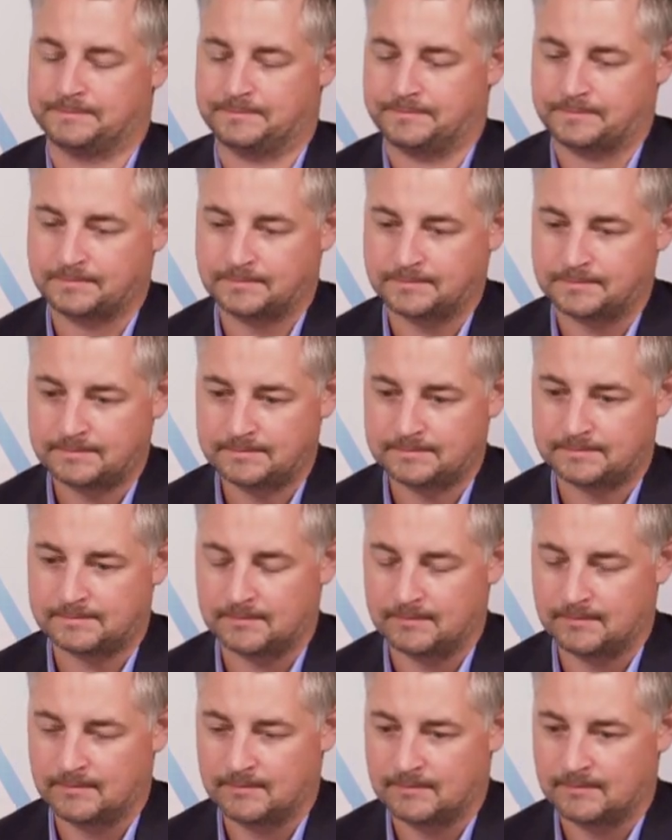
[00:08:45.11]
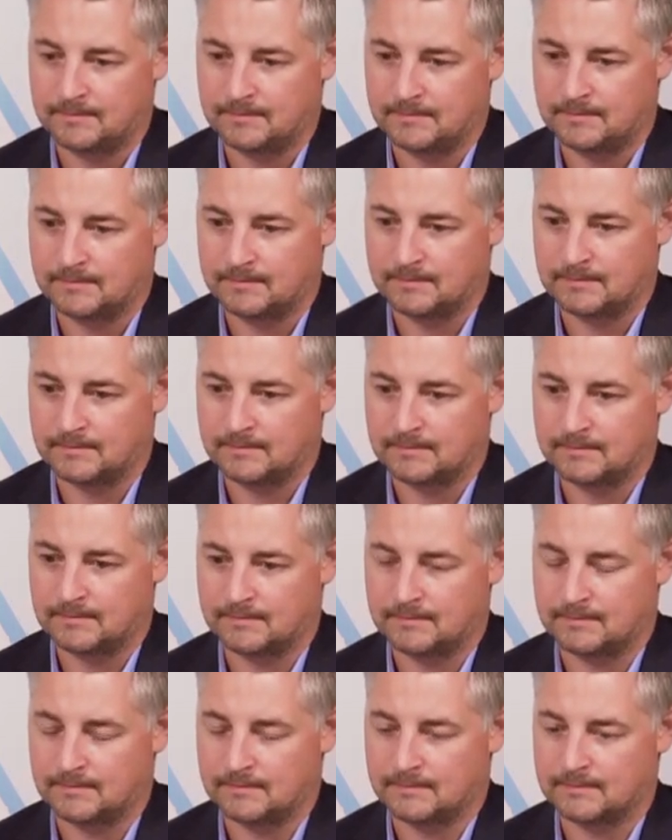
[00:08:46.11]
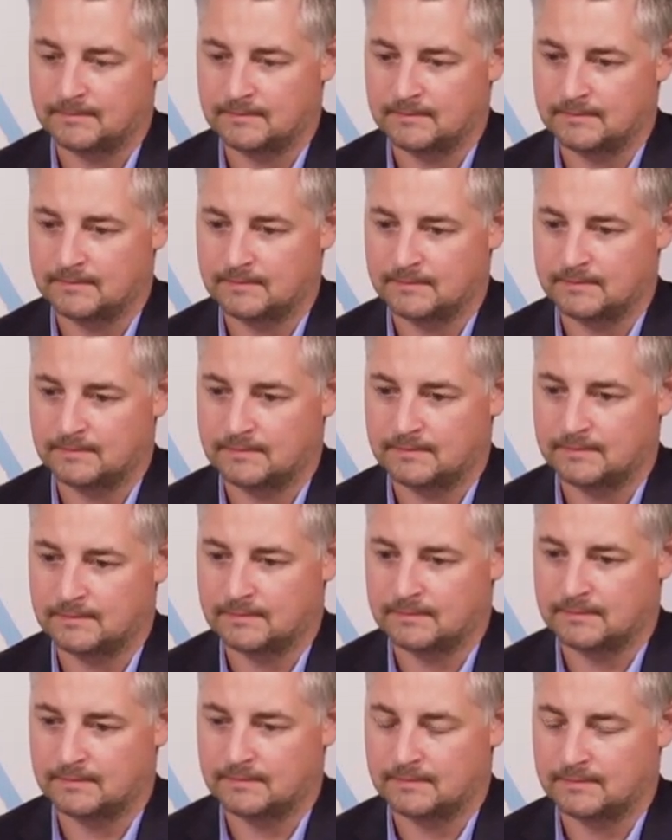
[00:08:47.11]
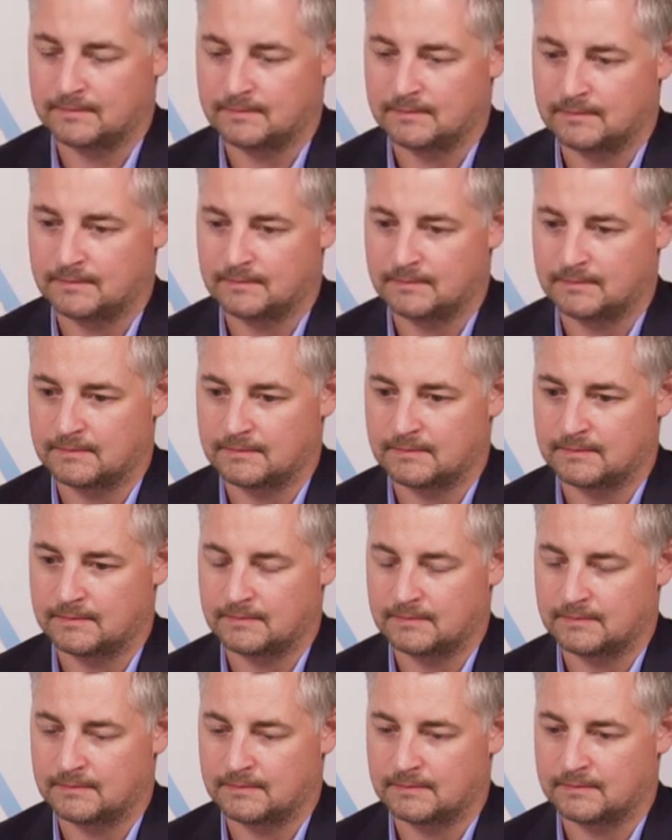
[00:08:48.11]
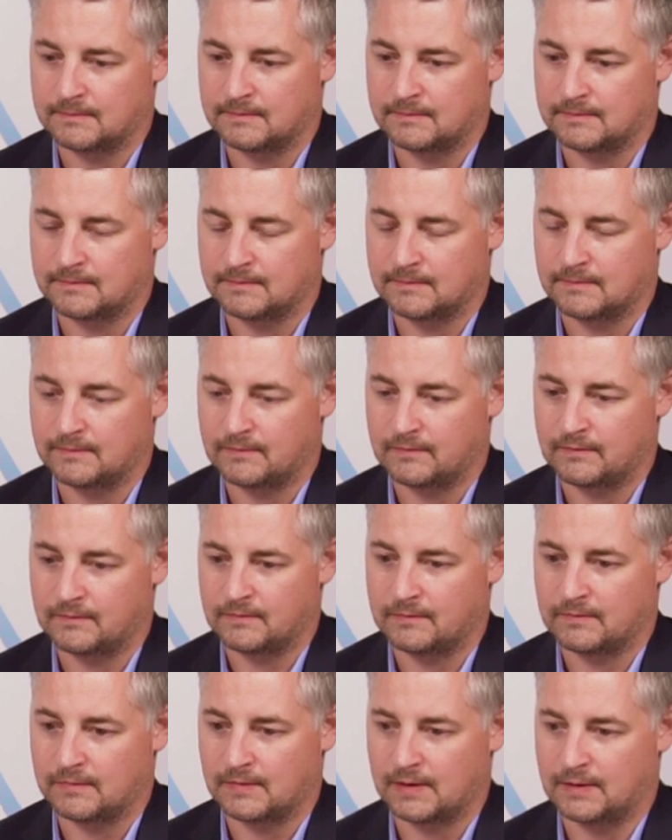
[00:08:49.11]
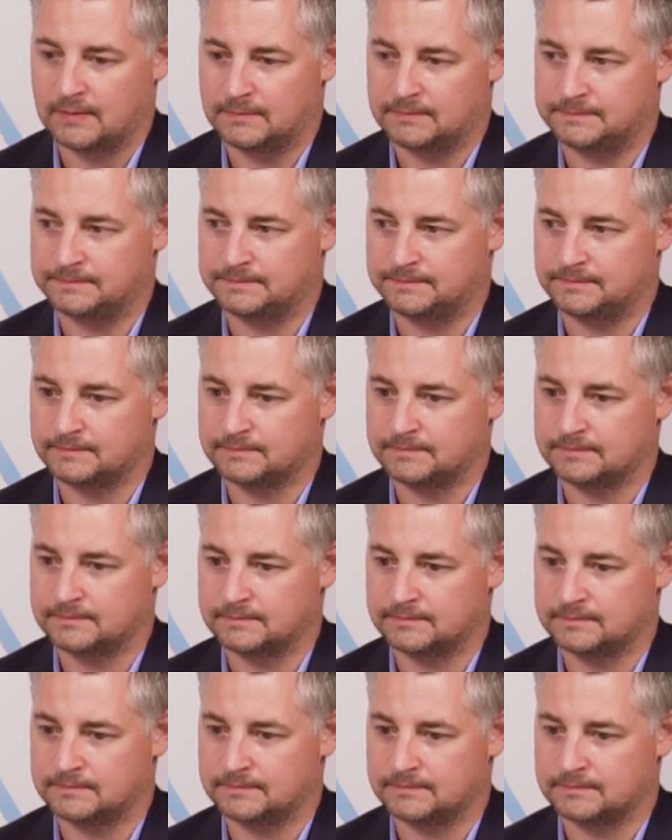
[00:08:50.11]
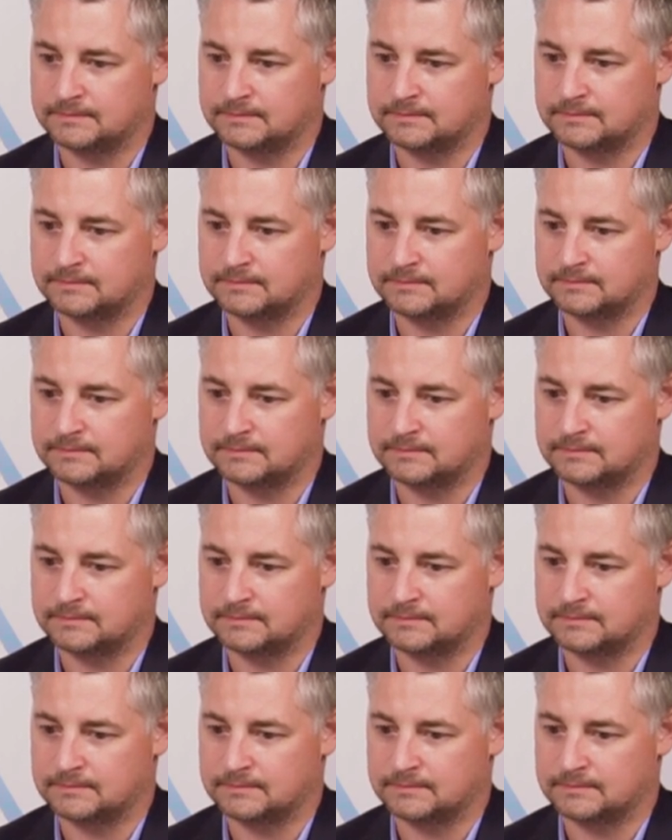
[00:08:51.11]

(silent)